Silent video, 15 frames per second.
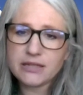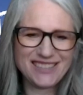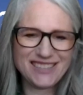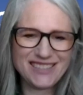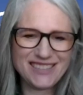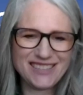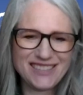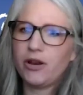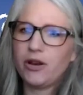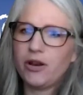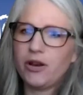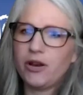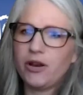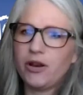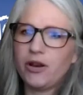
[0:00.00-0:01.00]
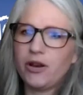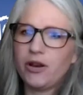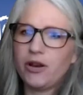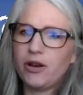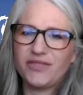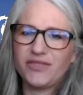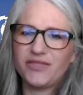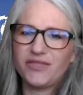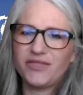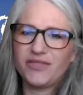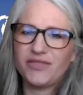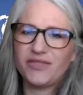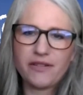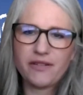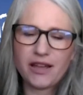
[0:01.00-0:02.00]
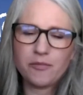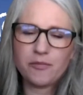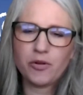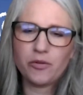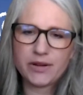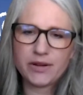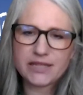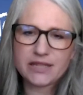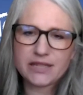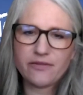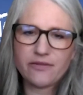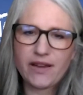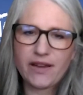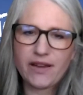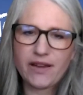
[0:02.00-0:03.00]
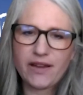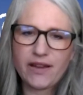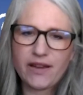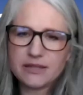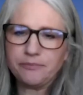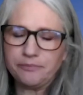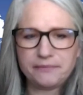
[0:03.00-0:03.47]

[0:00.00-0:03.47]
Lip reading: That pretty much sums up the non-modifiable risk factors.